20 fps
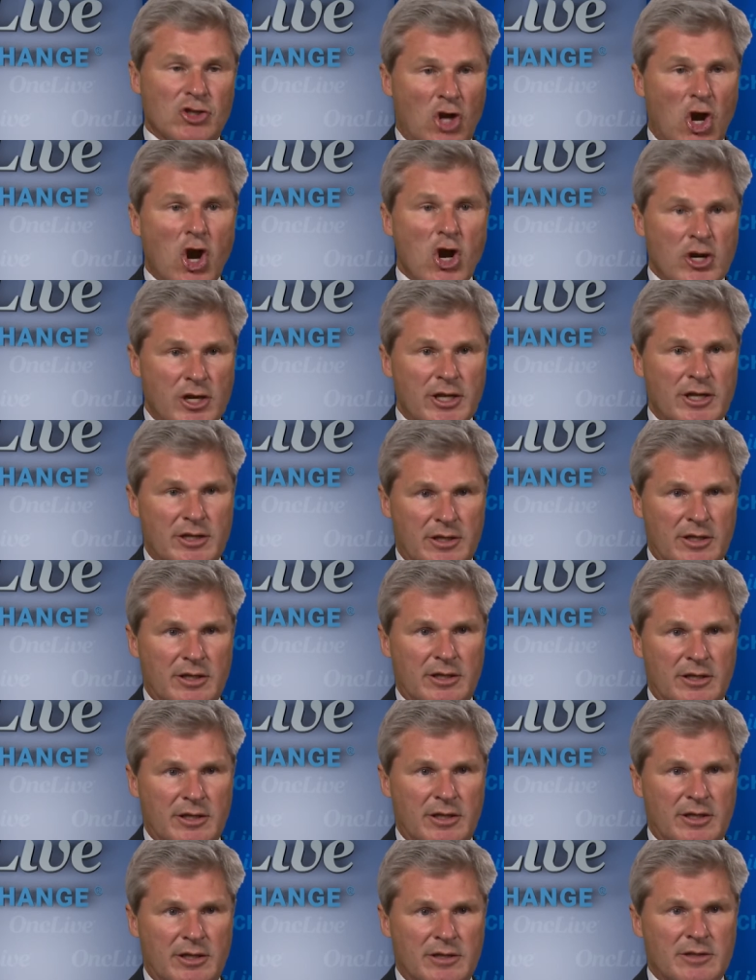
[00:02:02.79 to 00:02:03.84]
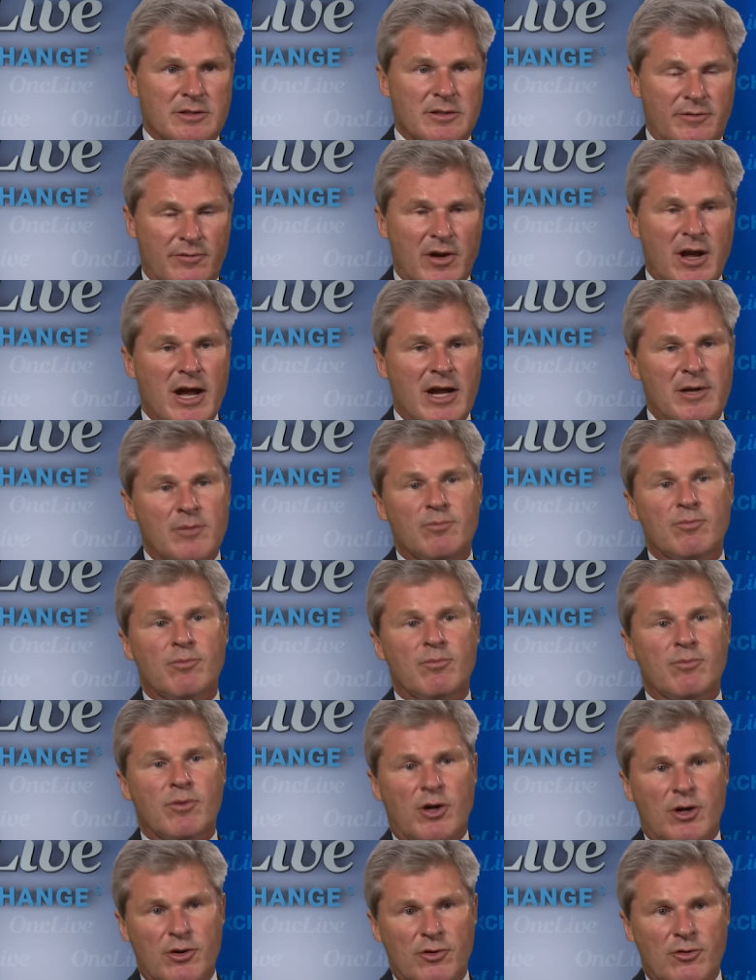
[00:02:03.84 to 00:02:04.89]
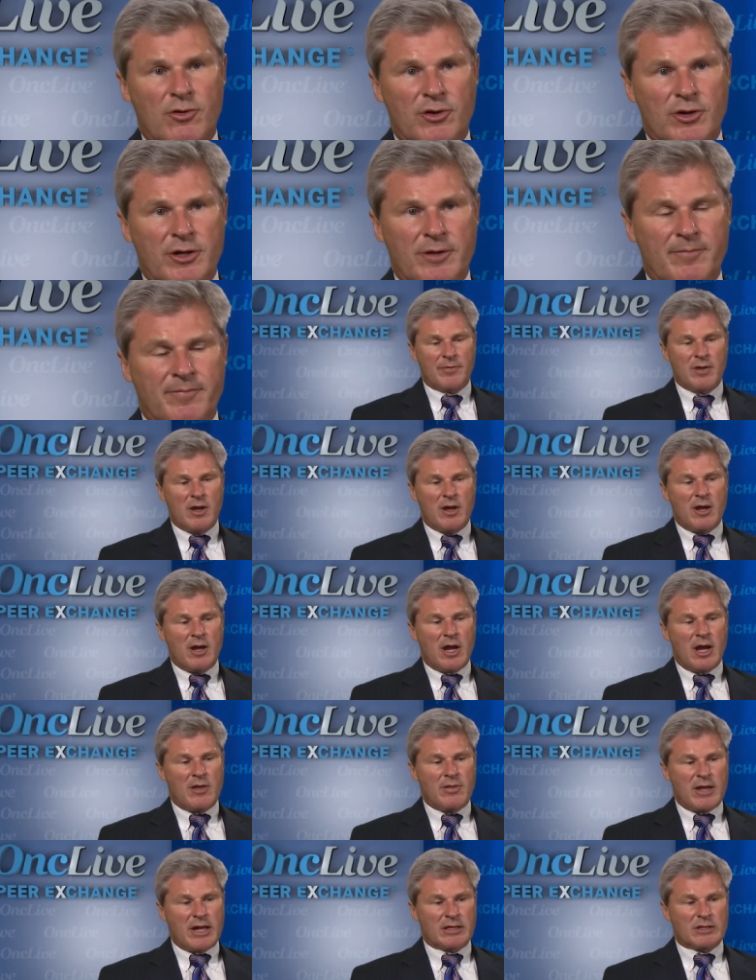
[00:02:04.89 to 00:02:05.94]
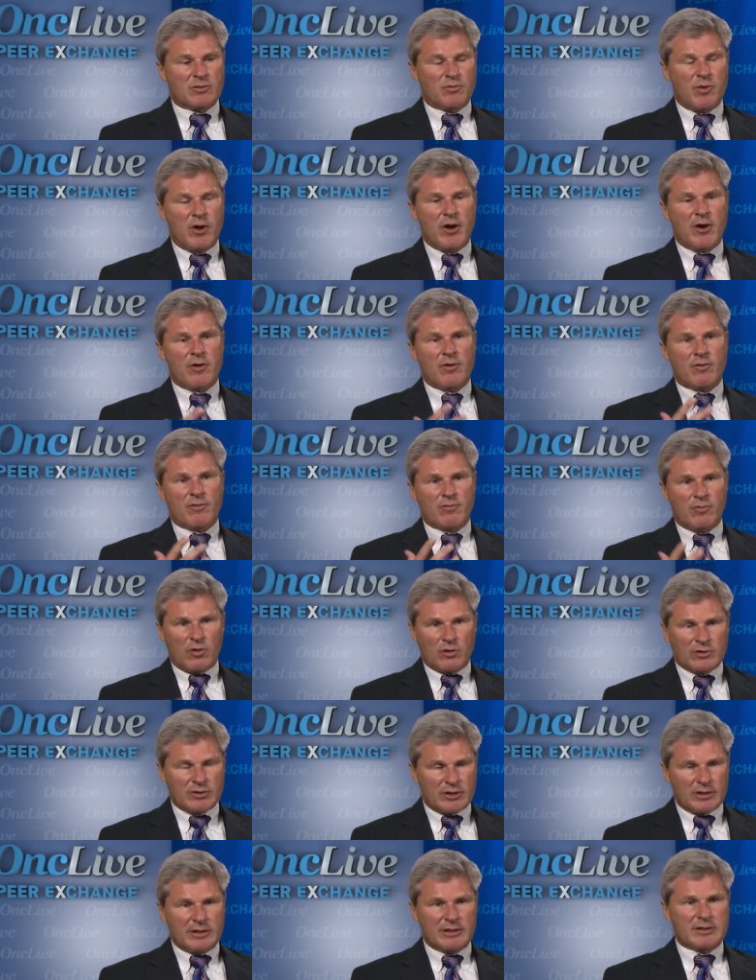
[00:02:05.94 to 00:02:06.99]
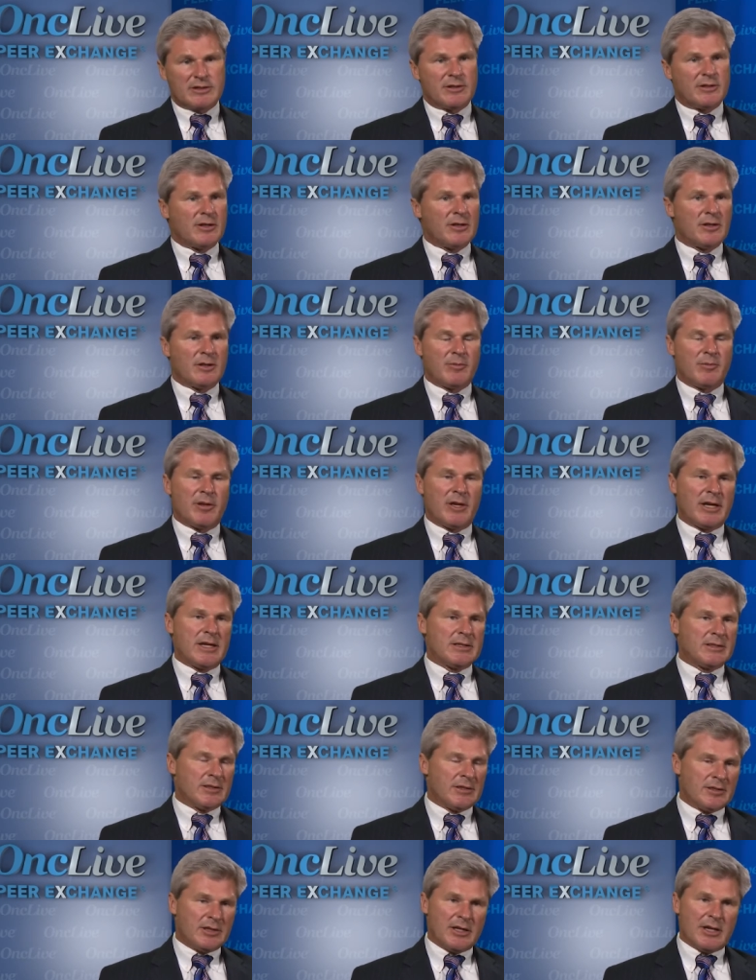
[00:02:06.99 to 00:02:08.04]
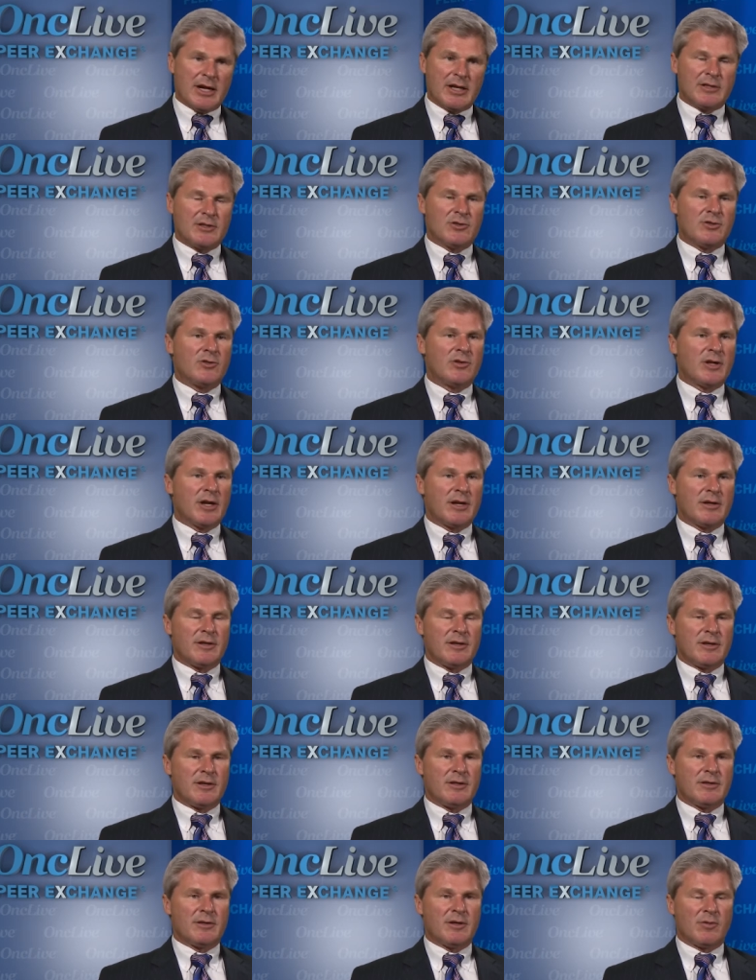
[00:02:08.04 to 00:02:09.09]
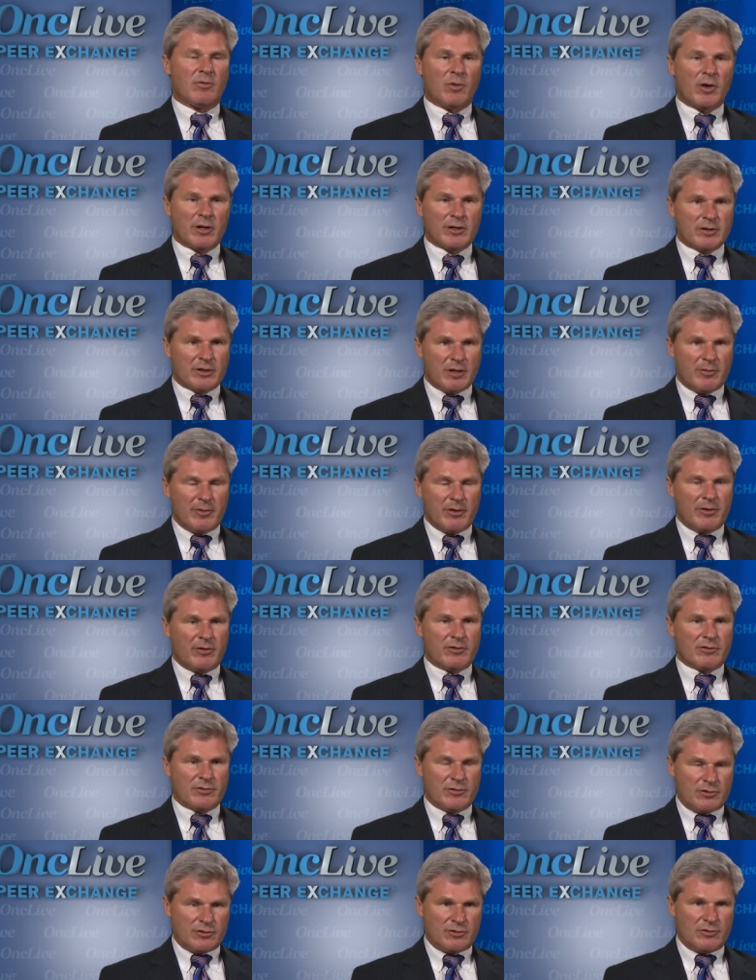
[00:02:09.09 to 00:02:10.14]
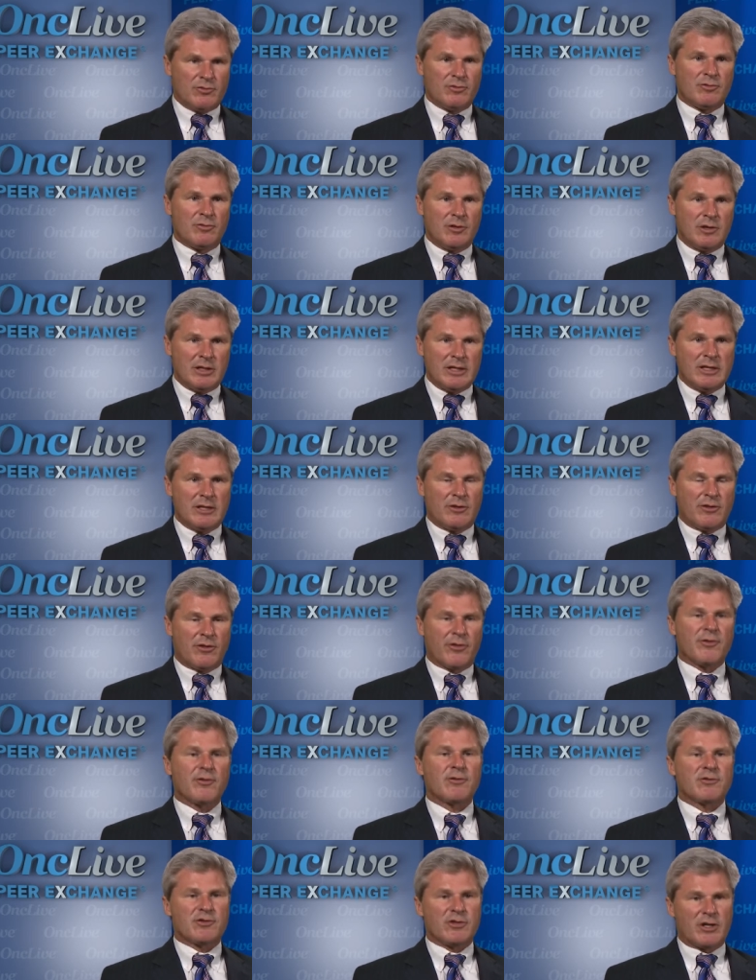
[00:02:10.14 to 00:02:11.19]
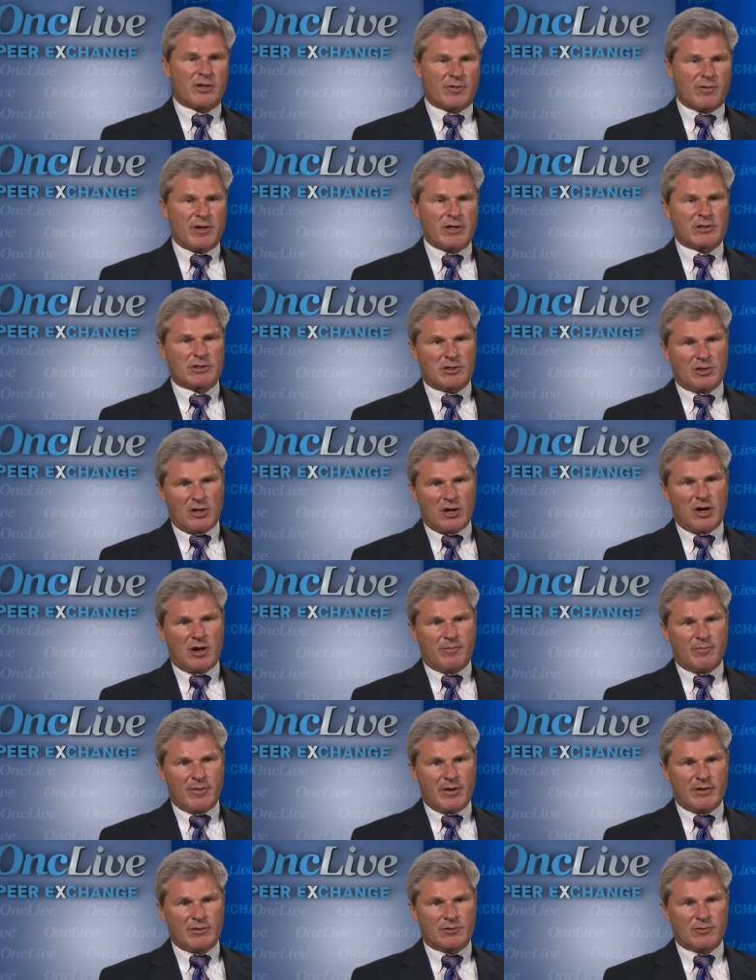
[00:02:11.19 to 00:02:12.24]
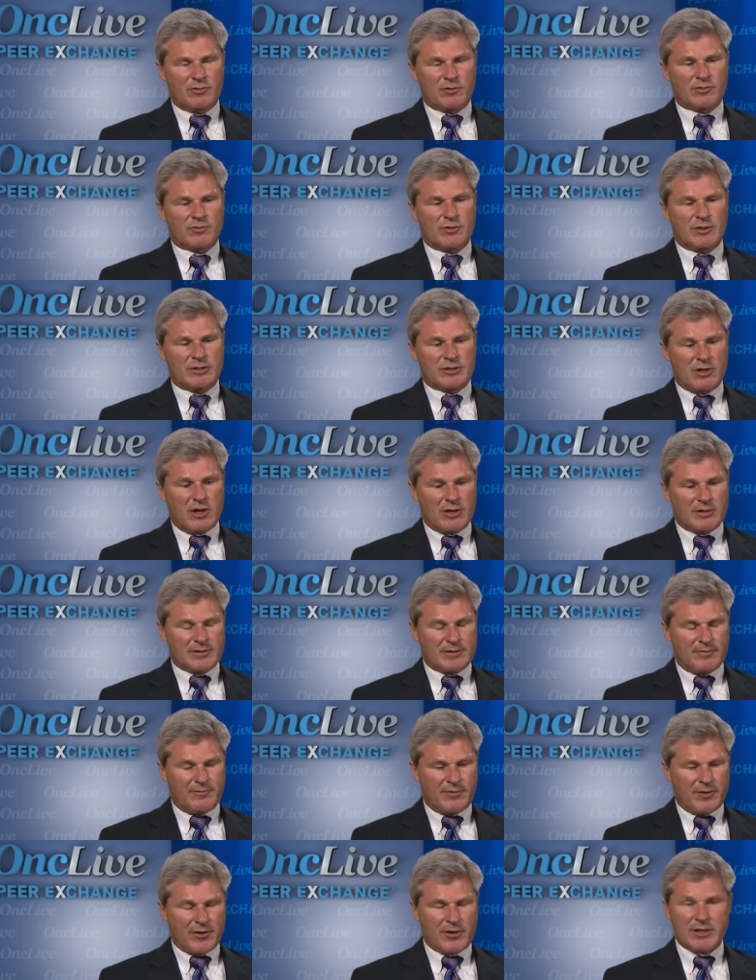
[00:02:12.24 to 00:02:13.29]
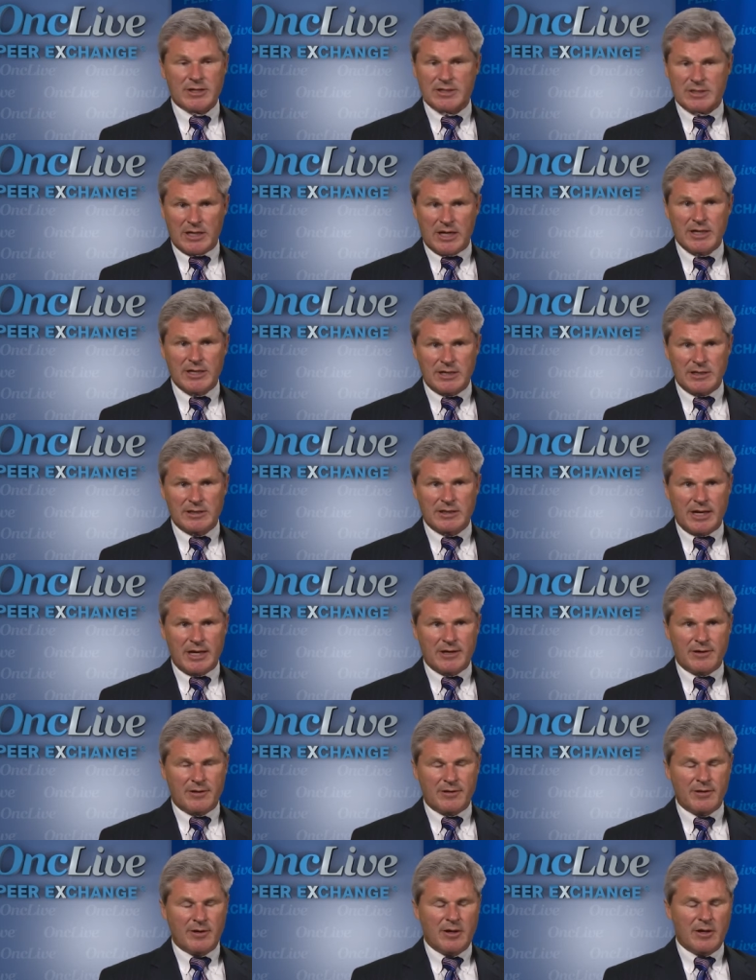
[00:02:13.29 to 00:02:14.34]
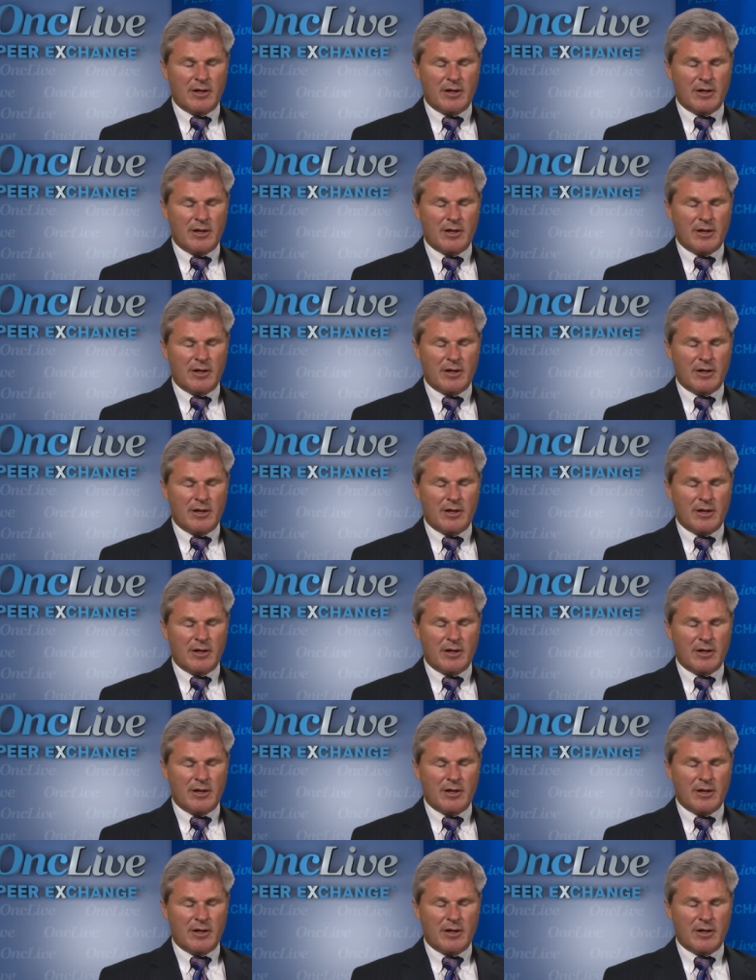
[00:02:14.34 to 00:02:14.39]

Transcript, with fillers: target, it, it is of high priority. And that's where rociletinib and AZD9291 come in. Those are the two lead third generation compounds, which we saw some very exciting data